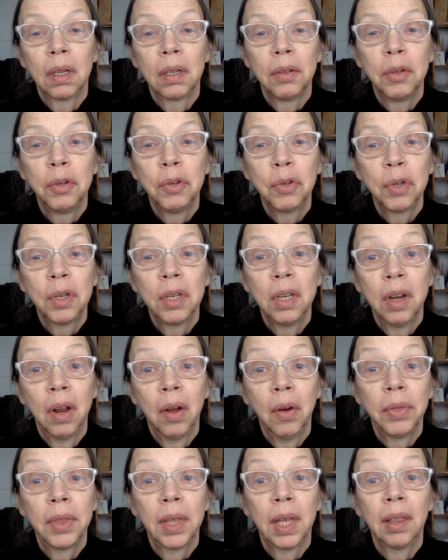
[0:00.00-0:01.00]
you should
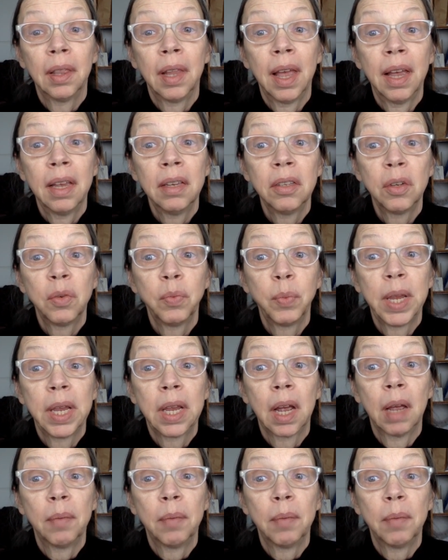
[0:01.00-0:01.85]
note that last week